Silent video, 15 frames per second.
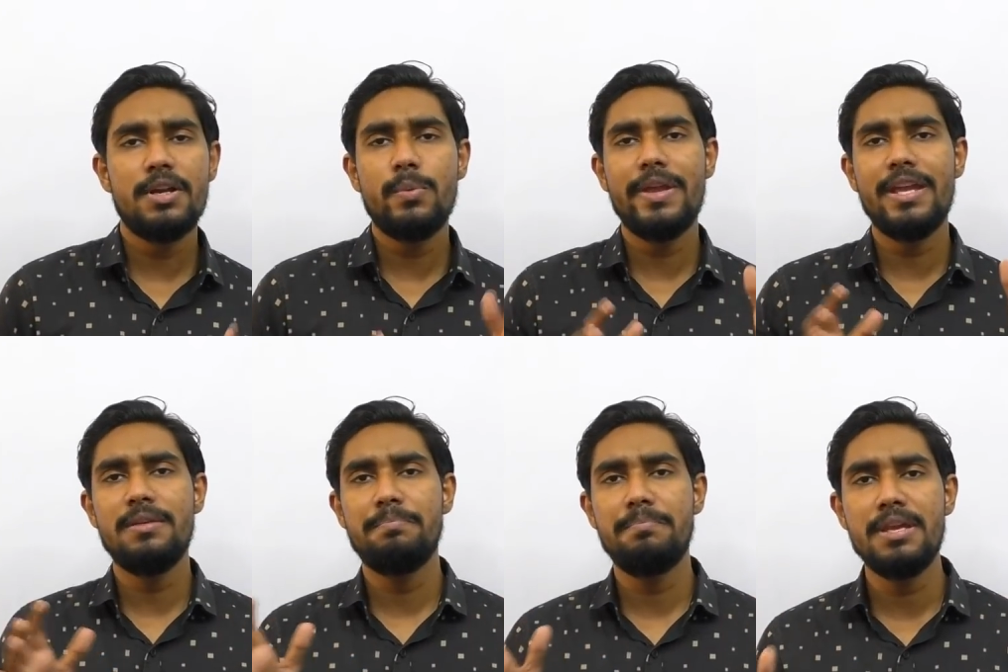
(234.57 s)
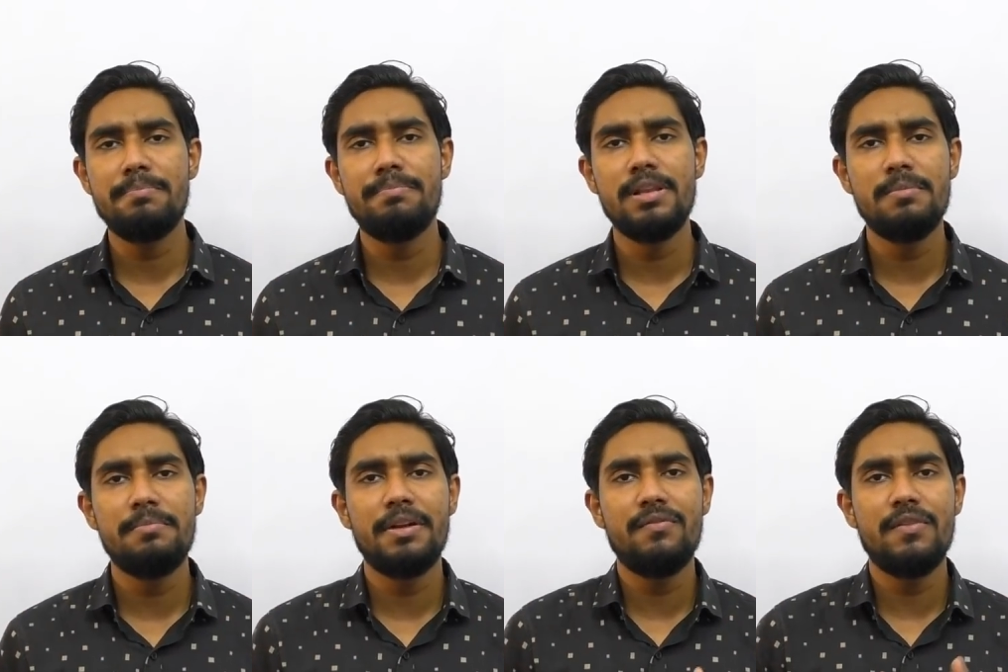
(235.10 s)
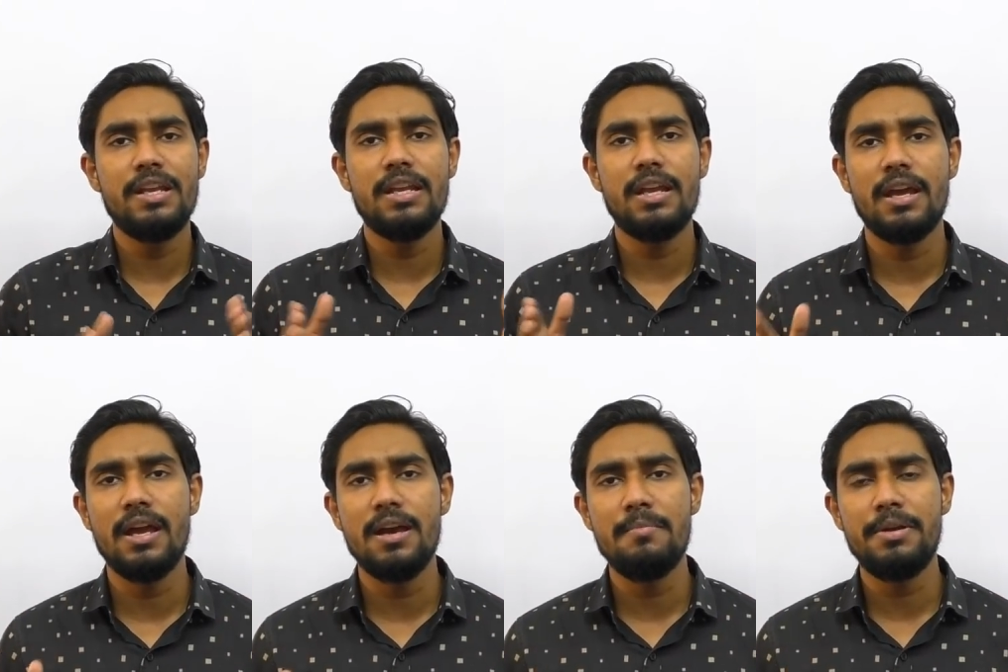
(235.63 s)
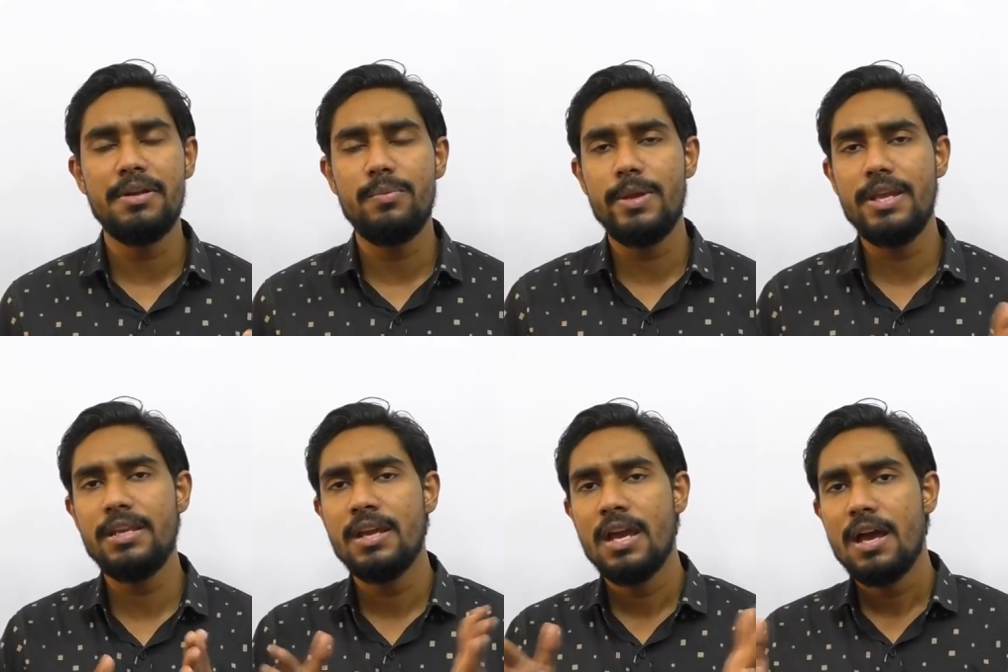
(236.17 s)
between people, between
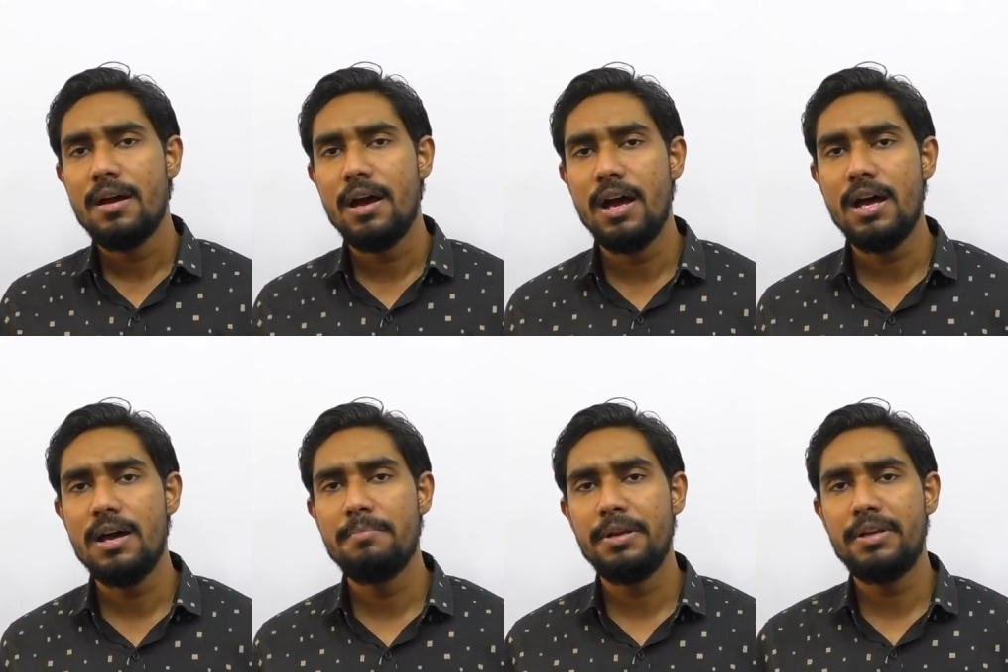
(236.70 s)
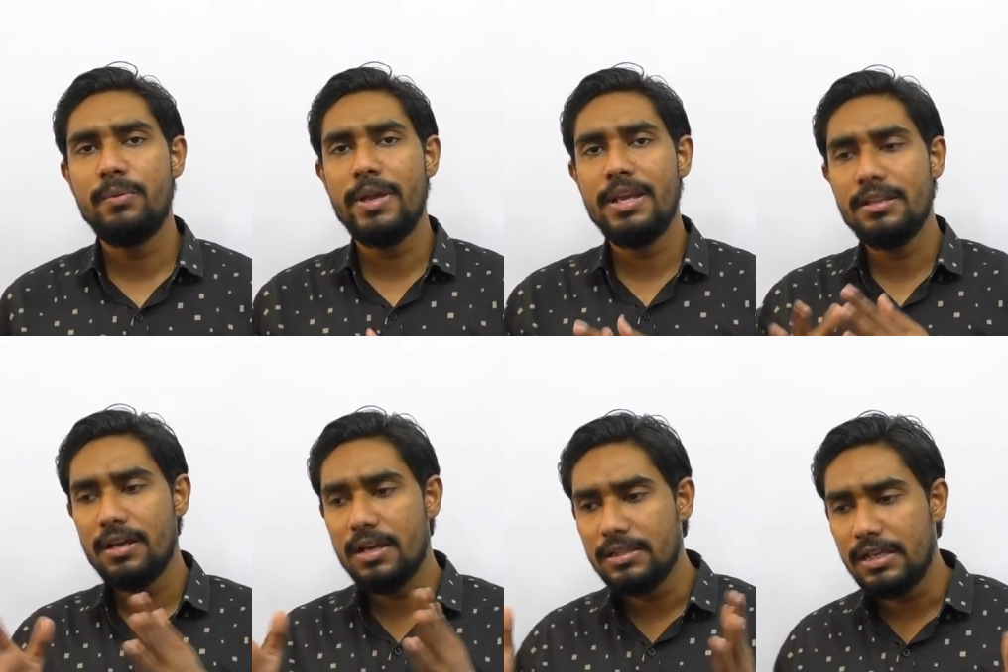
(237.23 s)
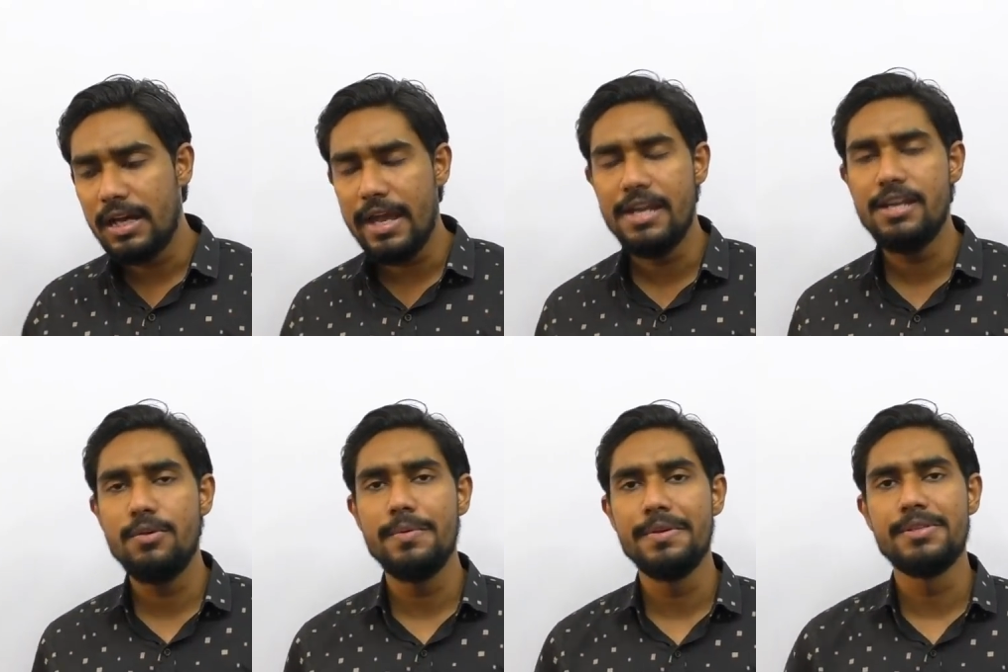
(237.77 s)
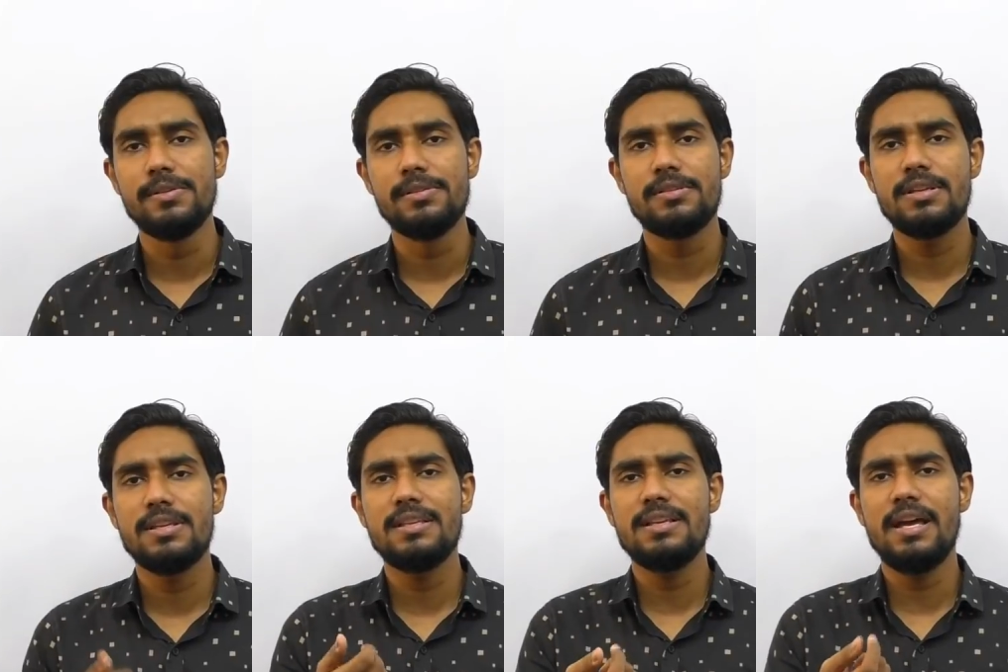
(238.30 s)
the
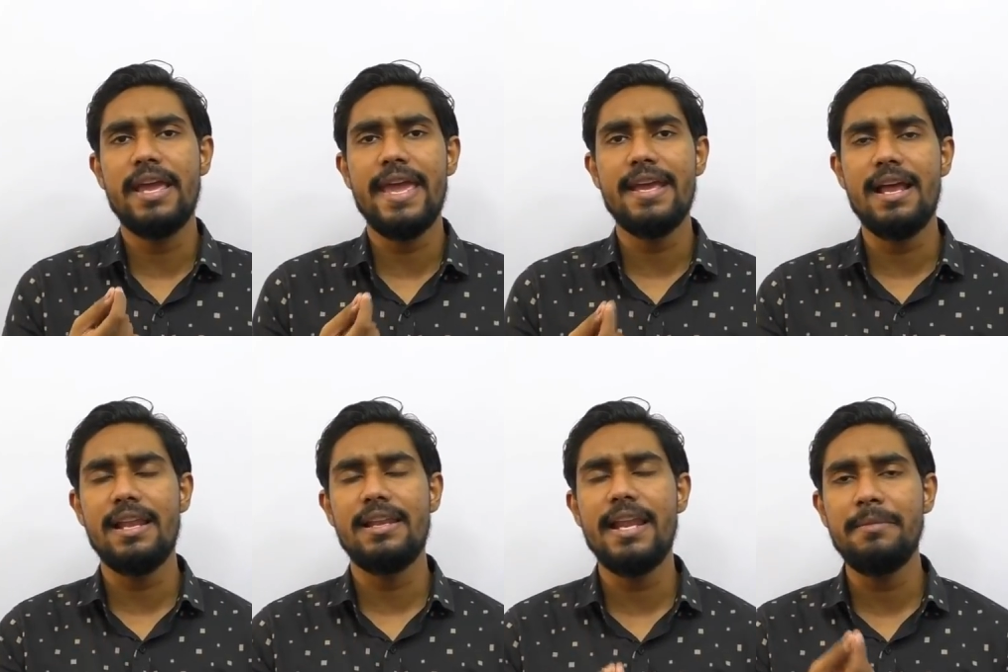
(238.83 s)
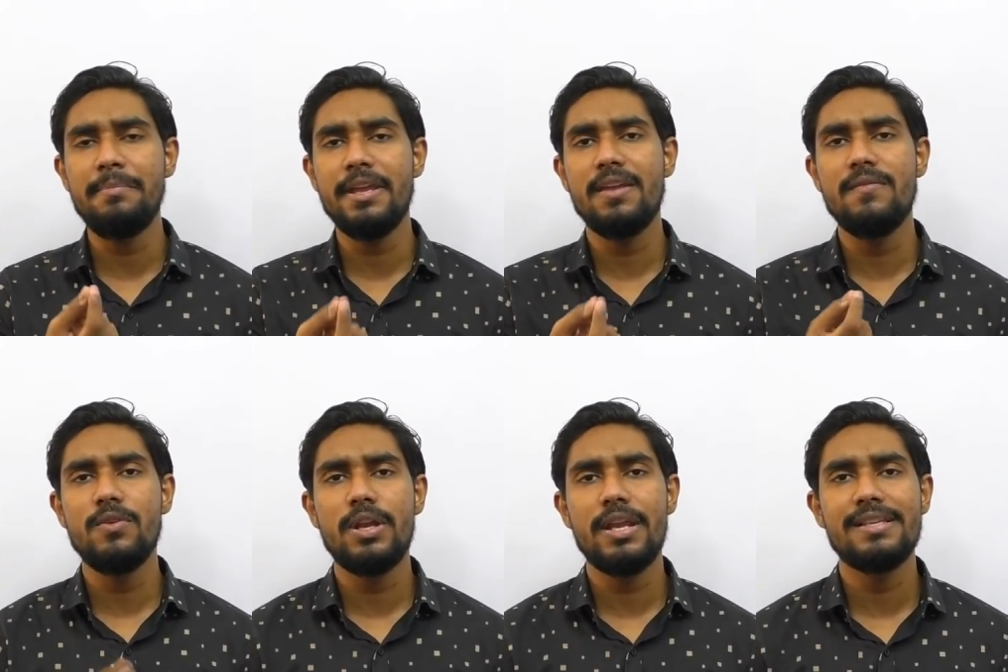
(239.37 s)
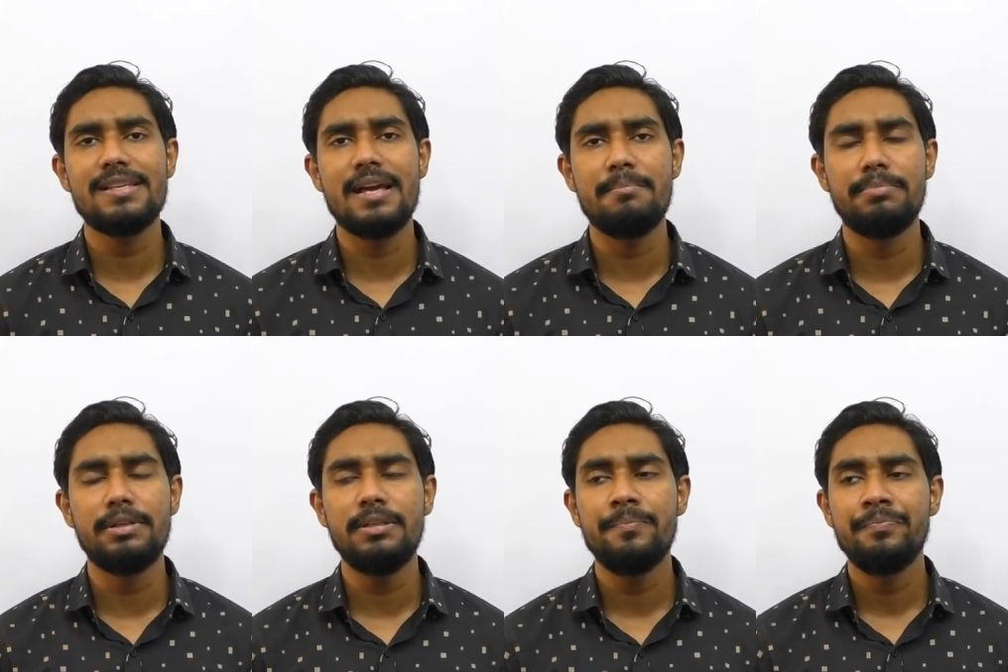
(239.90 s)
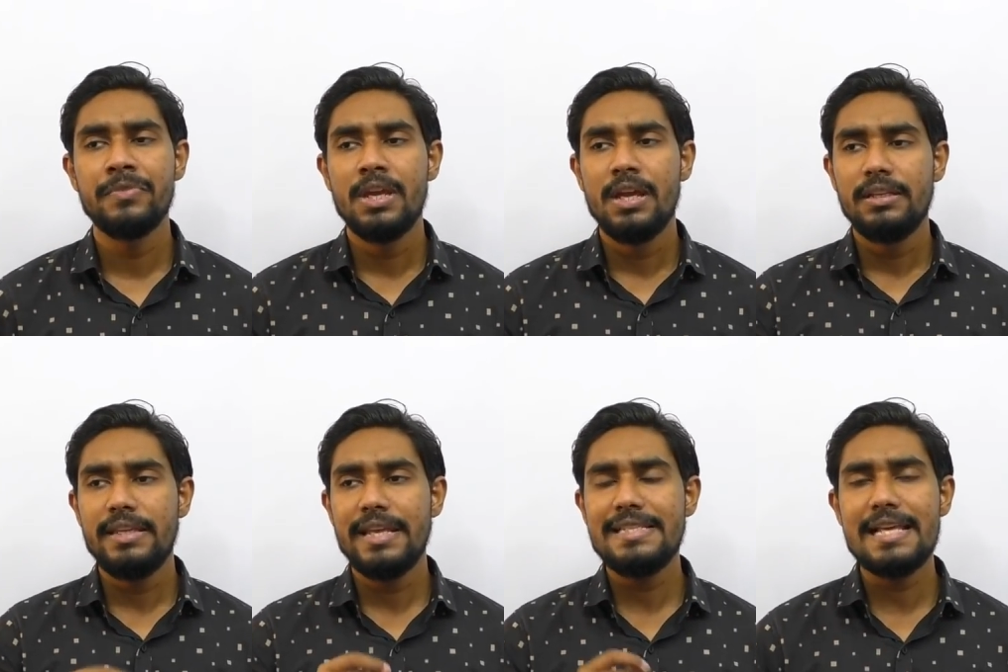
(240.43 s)
individuals. Let me give you an example.
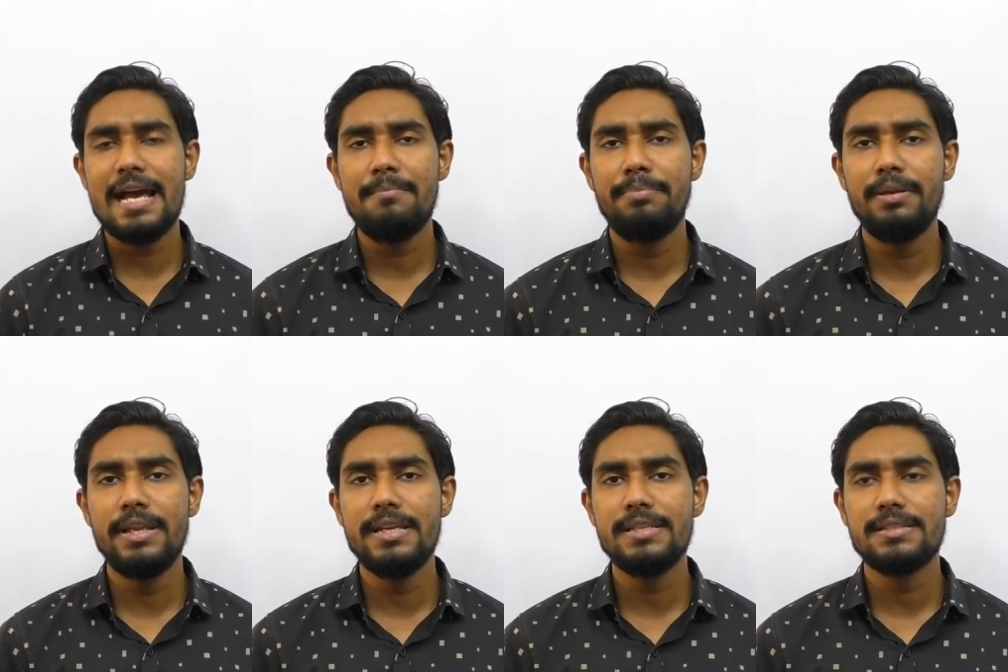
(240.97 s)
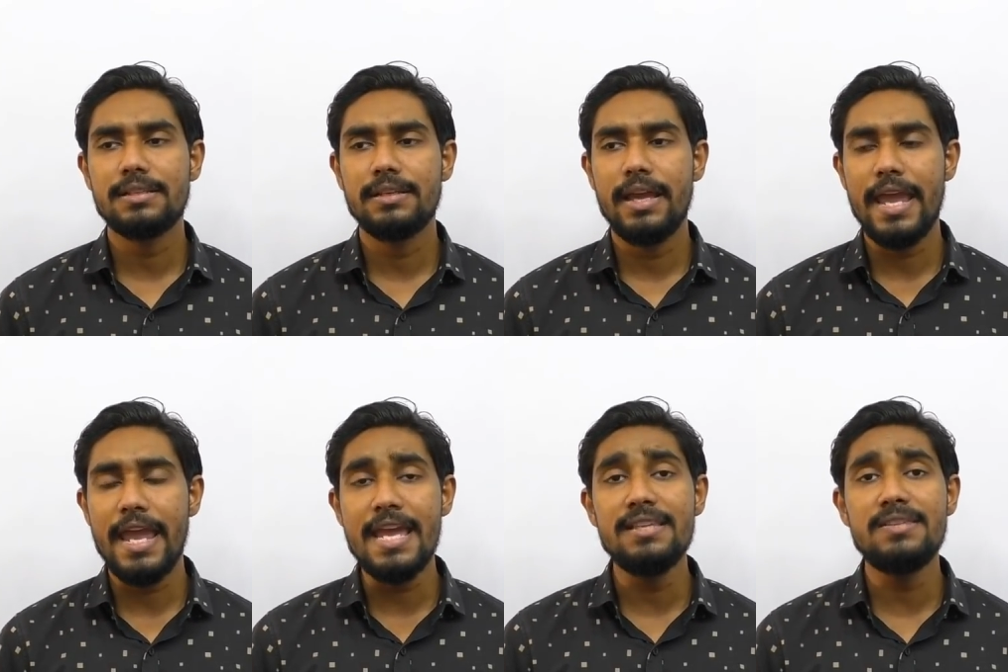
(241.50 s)
The example is